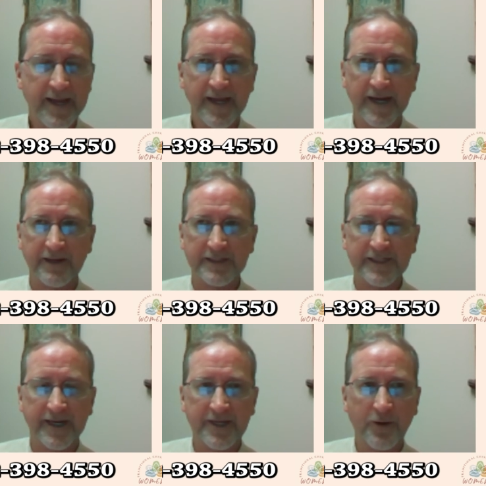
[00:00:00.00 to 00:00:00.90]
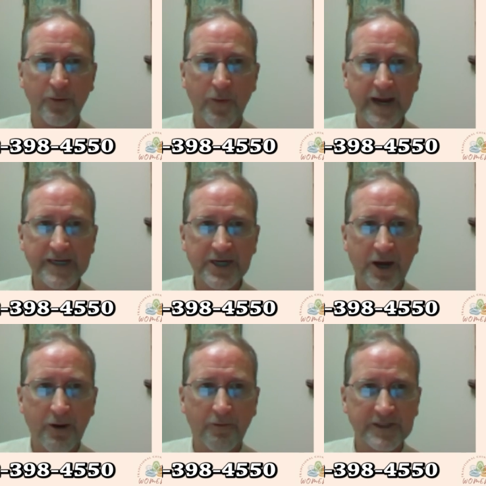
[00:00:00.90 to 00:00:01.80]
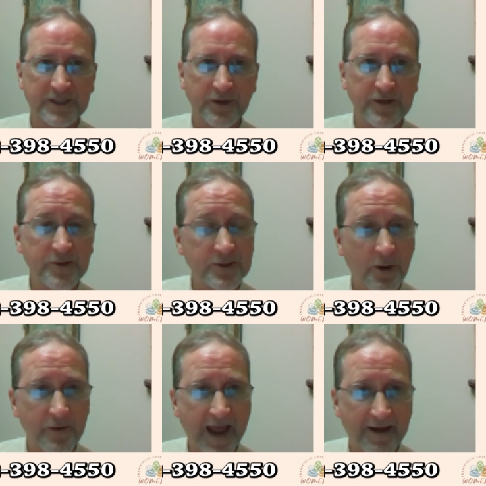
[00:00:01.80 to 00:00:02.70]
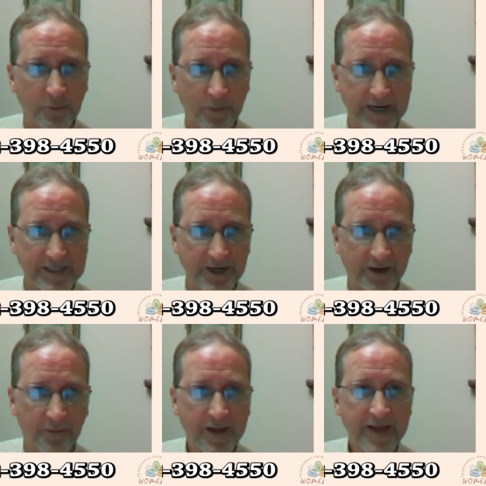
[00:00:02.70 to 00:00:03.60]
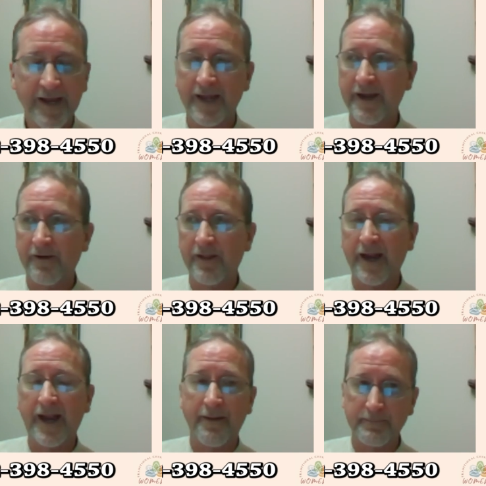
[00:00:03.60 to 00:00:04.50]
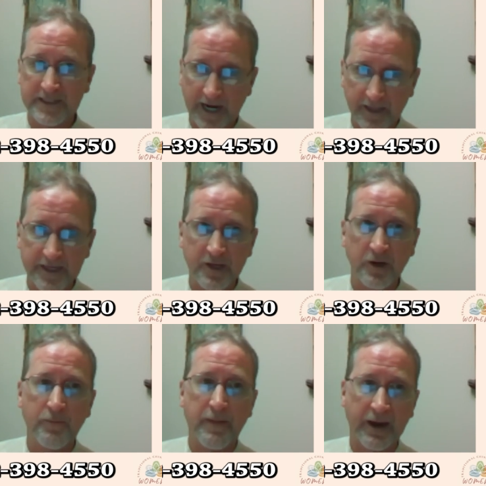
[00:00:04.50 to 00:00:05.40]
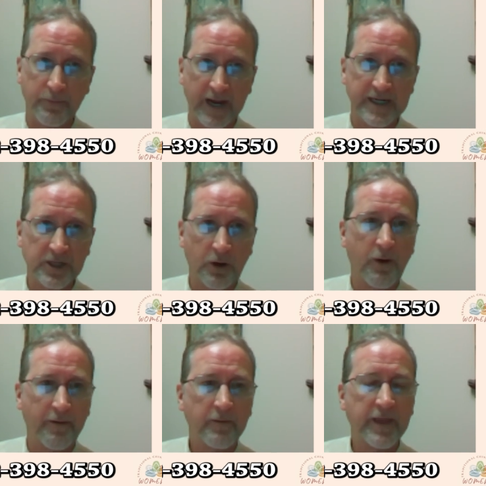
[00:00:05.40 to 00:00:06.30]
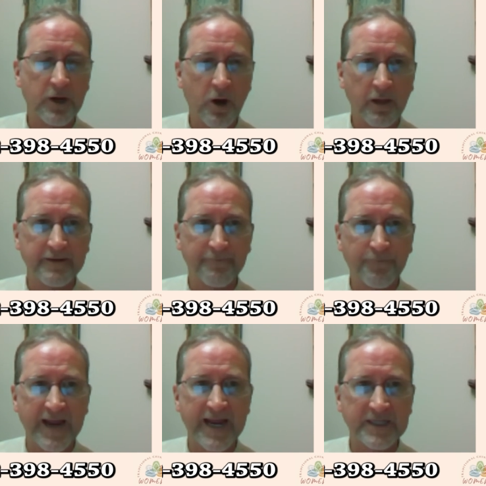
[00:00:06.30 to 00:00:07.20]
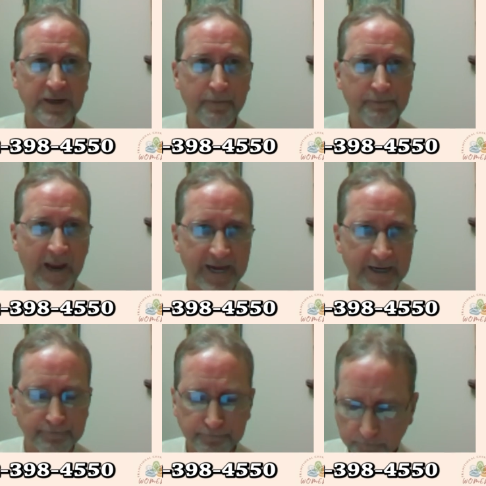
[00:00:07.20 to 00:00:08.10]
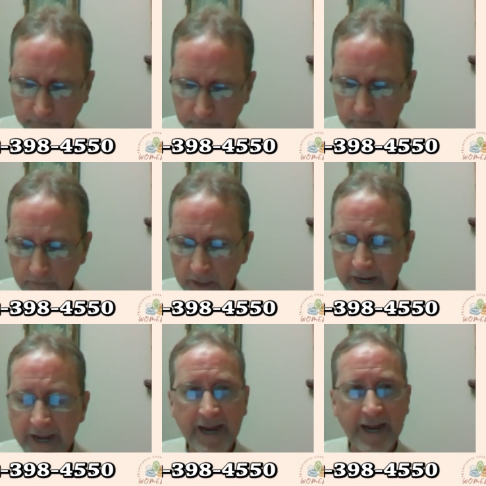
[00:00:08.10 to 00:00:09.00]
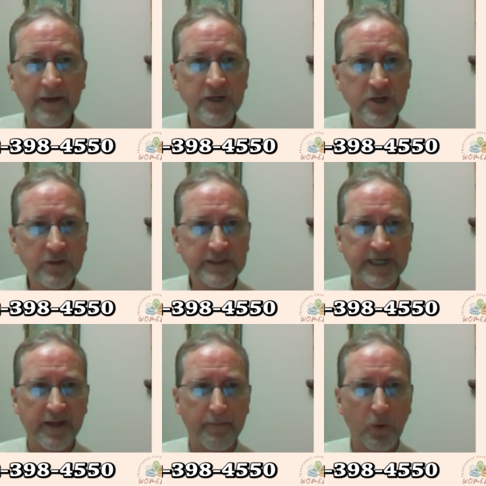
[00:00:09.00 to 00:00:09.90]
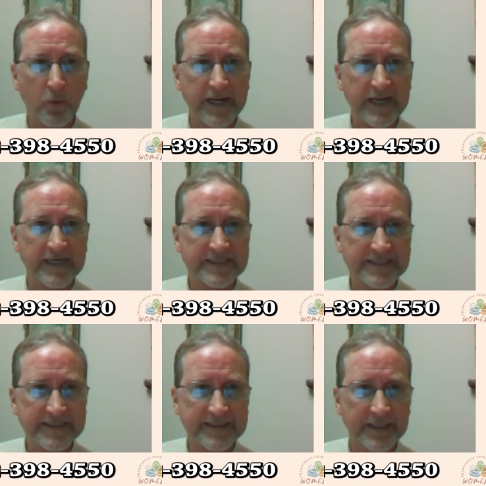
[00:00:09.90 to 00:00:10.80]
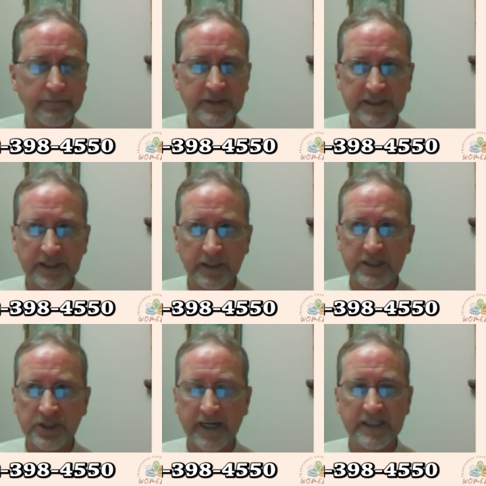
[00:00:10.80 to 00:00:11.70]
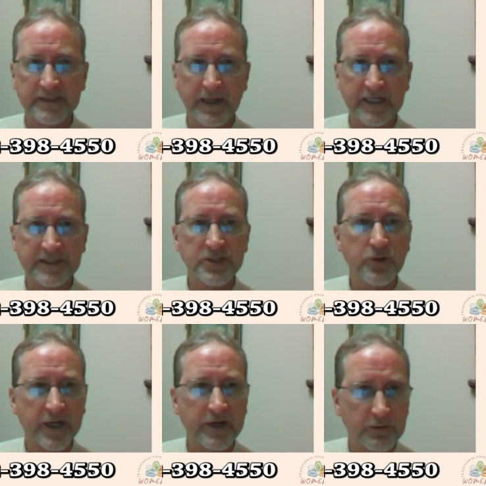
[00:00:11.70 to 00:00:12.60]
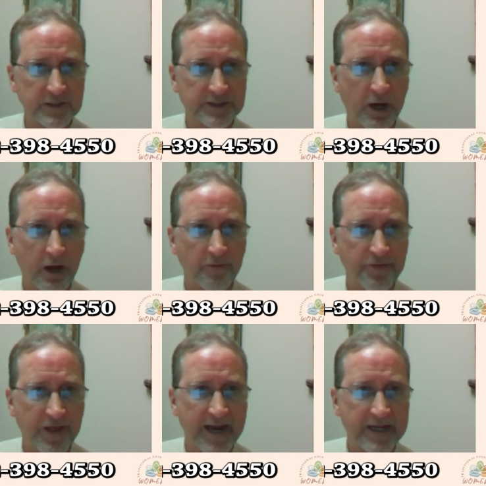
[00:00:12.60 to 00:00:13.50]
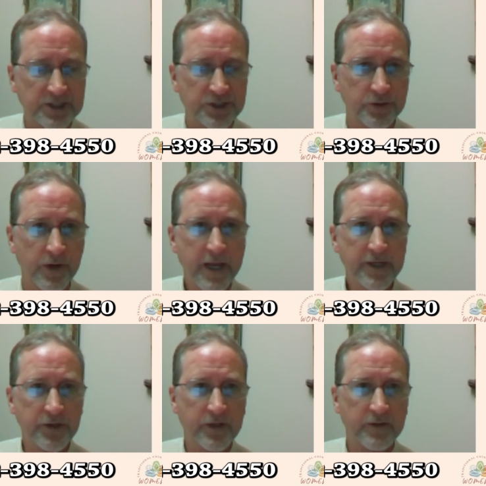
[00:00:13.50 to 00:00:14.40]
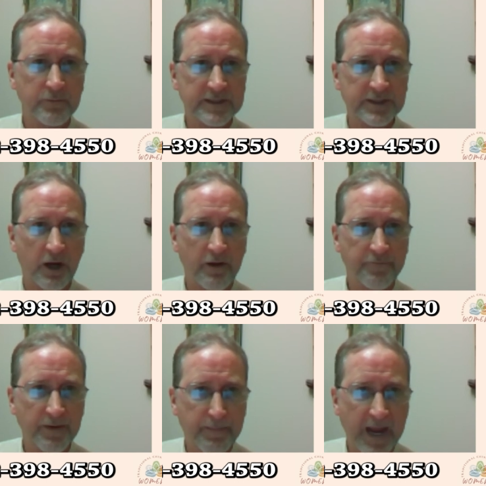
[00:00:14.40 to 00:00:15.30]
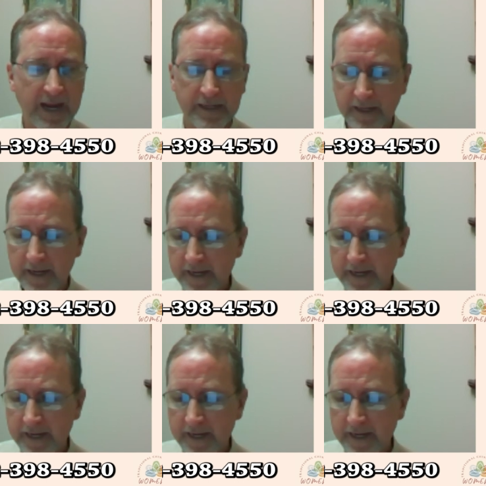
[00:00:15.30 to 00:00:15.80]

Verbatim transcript: And I was like, Your right toe, sir, you don't have a right toe. And they're like, I'm telling you, my right toe, they call it phantom pain. And using the meridian system still in Chinese medicine, you can resolve that issue. You can resolve the pain.